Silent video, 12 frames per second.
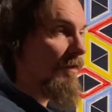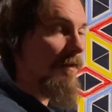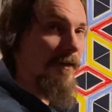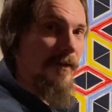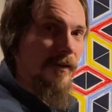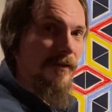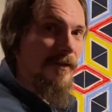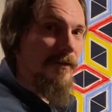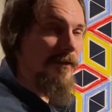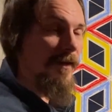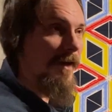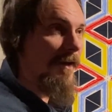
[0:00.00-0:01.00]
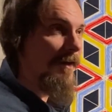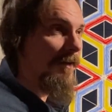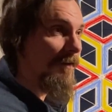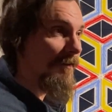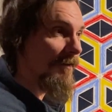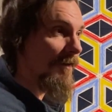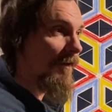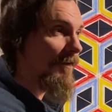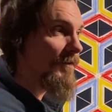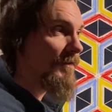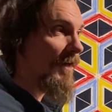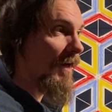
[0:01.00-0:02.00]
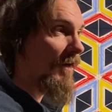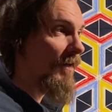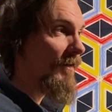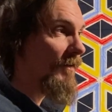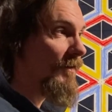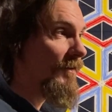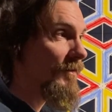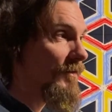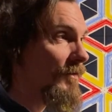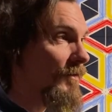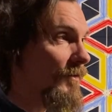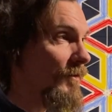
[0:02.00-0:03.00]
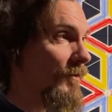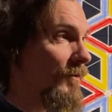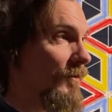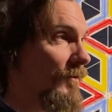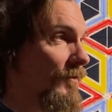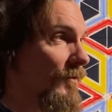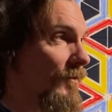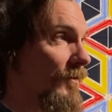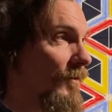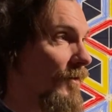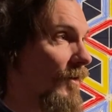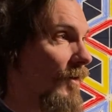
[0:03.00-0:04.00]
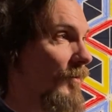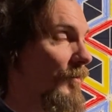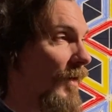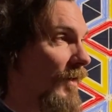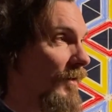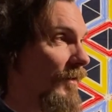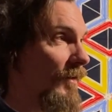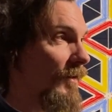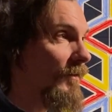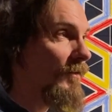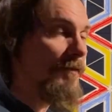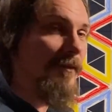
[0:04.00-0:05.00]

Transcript: an underlying anxiety to art making.